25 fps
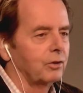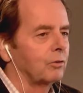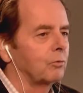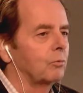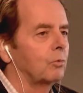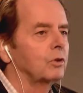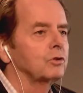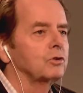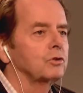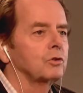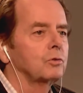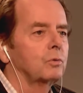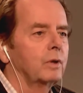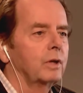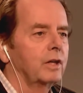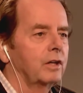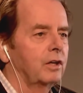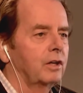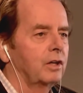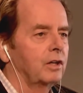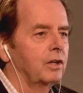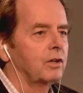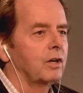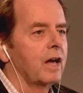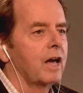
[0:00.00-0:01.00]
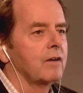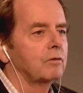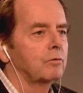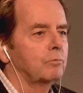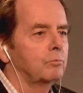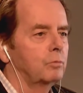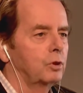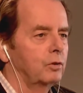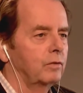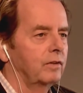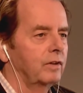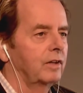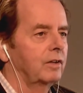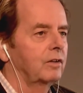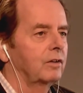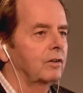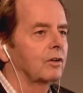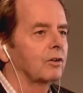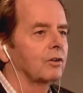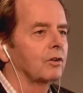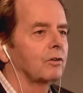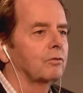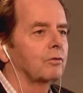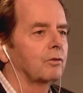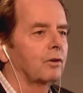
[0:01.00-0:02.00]
Once a week, he'd have a movie on a
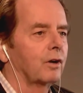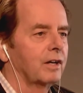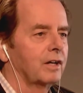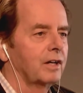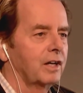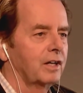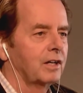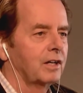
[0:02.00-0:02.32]
Friday night,